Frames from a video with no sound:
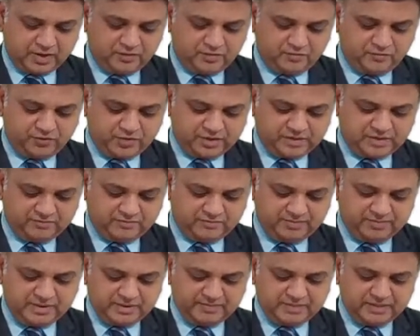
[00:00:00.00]
Whatever
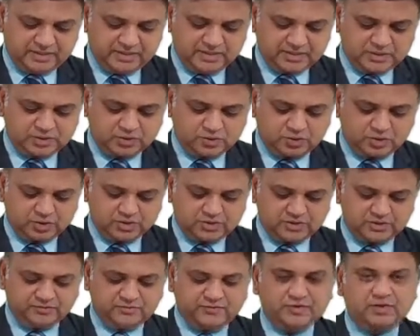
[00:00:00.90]
may be the source
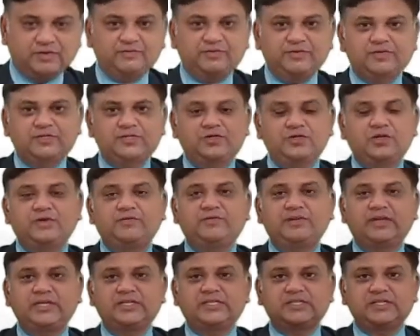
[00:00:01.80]
from which you have
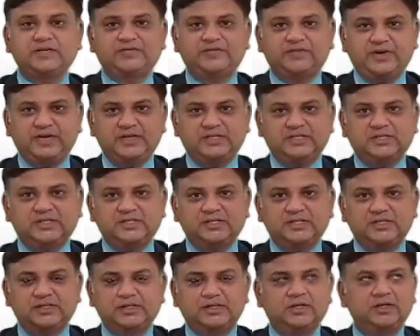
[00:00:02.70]
raised the funds,
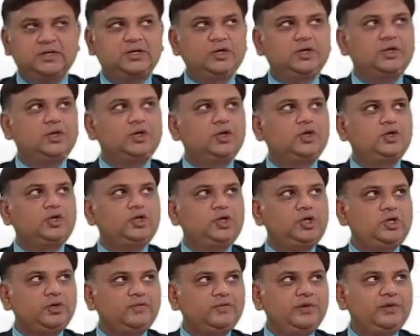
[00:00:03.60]

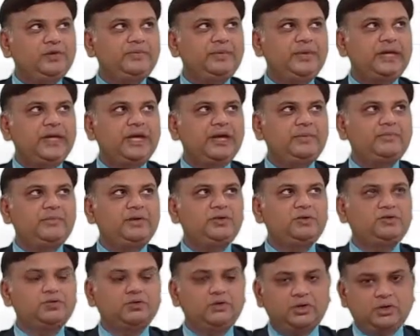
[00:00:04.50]
you will be able
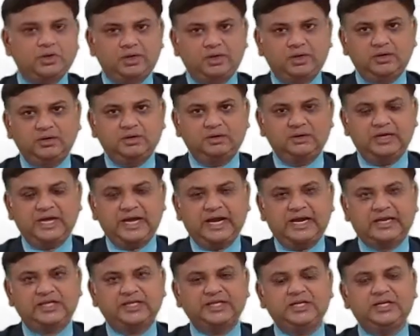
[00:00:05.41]
to earn
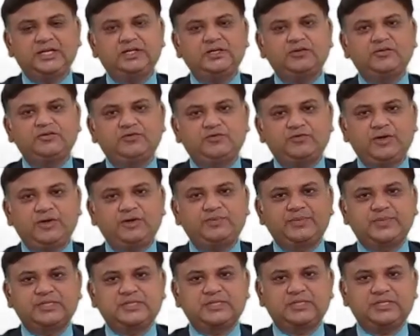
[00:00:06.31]
at the rate of
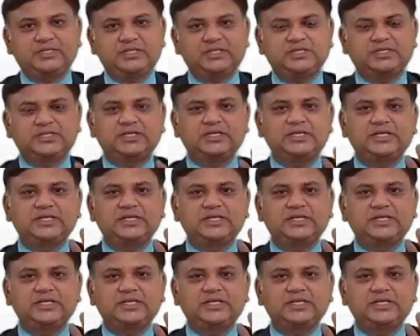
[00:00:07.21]
12%.